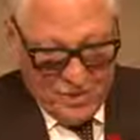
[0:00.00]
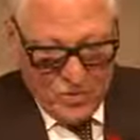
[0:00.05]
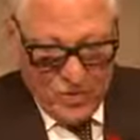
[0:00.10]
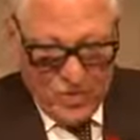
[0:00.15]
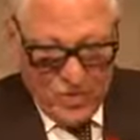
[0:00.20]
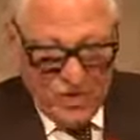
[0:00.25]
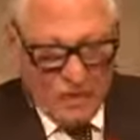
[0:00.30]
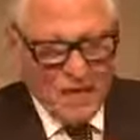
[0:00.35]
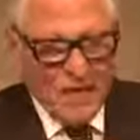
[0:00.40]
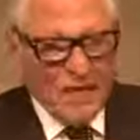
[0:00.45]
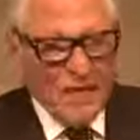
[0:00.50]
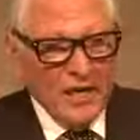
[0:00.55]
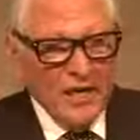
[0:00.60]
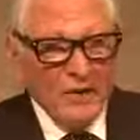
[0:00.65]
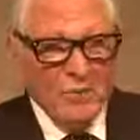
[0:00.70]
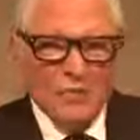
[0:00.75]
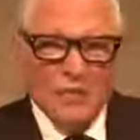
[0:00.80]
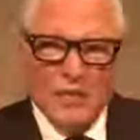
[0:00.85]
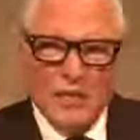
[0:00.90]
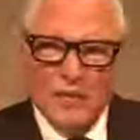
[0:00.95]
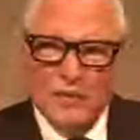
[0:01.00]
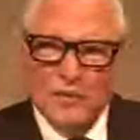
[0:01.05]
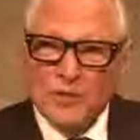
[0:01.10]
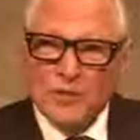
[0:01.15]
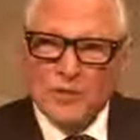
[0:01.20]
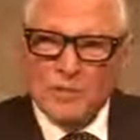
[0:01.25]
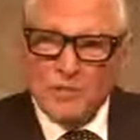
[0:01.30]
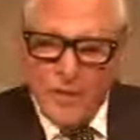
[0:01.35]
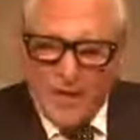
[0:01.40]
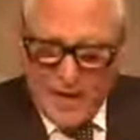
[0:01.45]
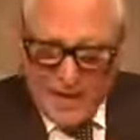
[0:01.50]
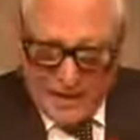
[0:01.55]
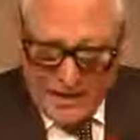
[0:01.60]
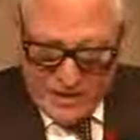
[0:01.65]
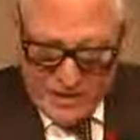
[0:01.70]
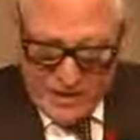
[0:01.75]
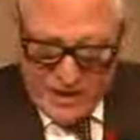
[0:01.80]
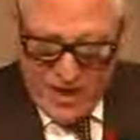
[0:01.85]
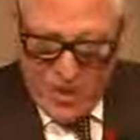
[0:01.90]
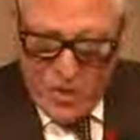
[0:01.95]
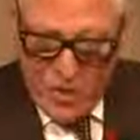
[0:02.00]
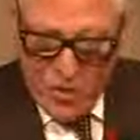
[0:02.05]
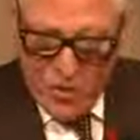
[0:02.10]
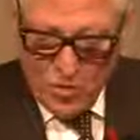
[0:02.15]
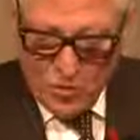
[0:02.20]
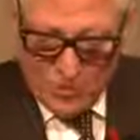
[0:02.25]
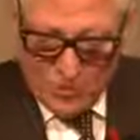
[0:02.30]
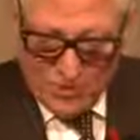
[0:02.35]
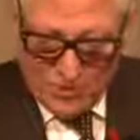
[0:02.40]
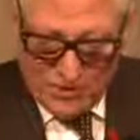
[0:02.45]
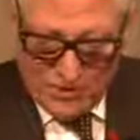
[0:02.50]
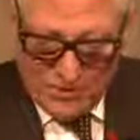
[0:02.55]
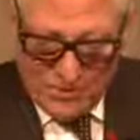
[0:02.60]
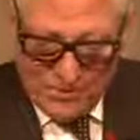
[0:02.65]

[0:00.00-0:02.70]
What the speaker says: was the day he was able to buy a horse.